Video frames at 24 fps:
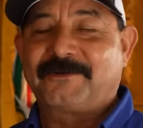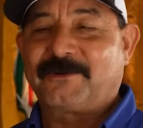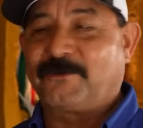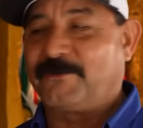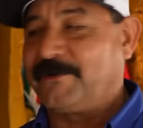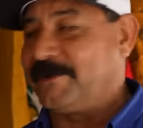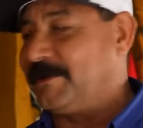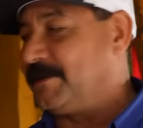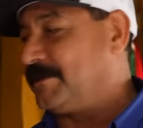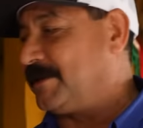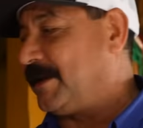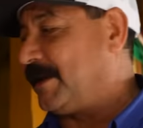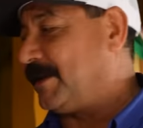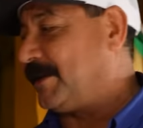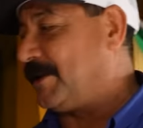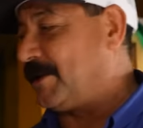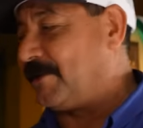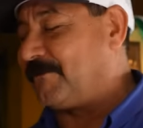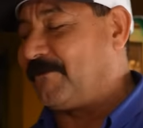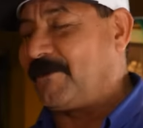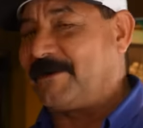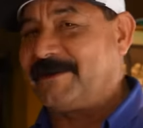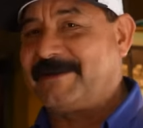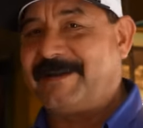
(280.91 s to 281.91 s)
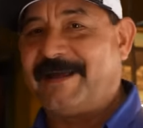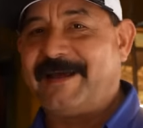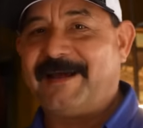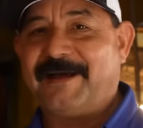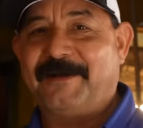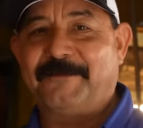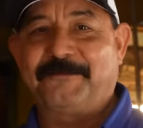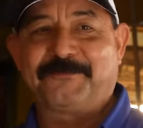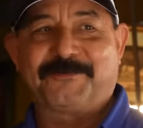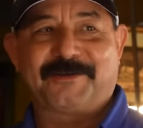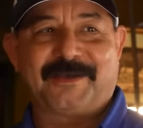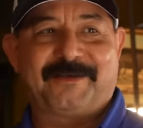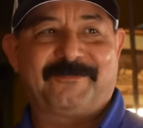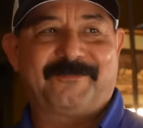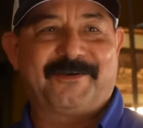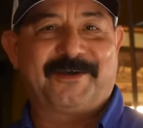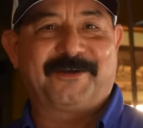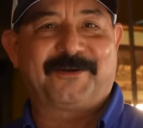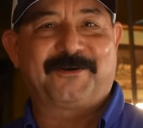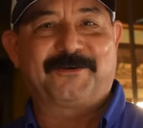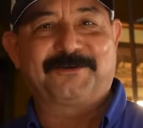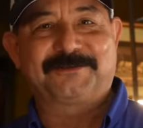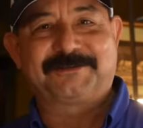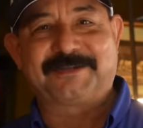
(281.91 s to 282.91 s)
so we're going to take care of our tab and
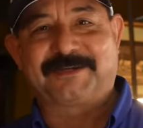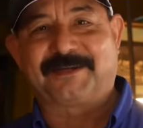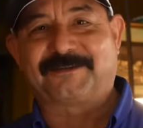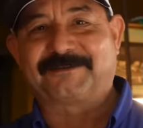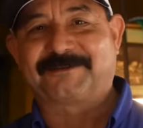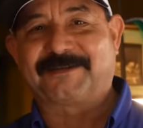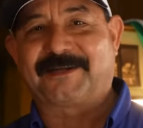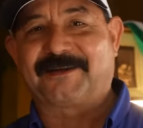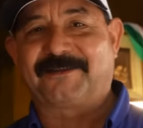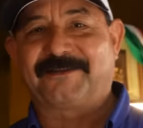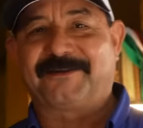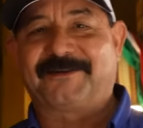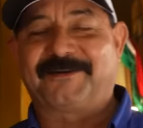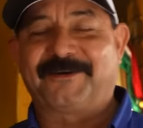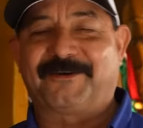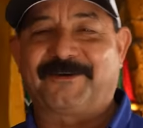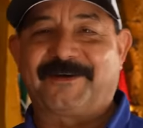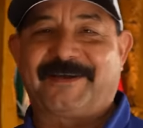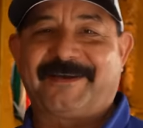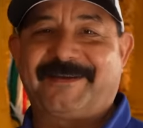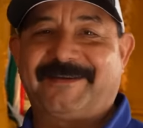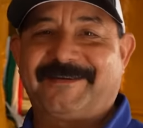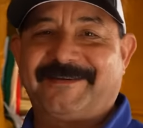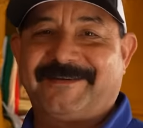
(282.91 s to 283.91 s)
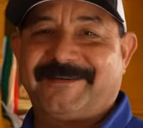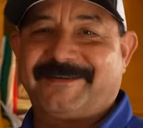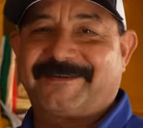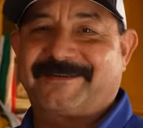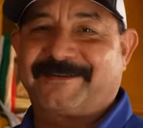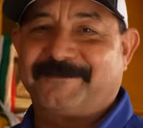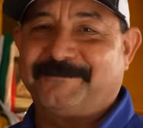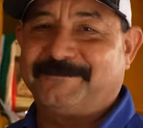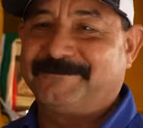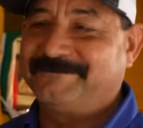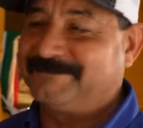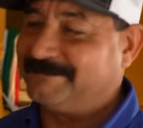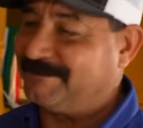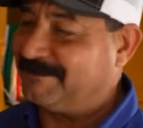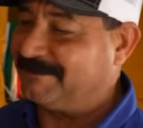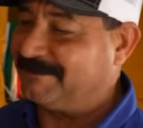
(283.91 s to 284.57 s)
then go sit outside on the tailgate and get some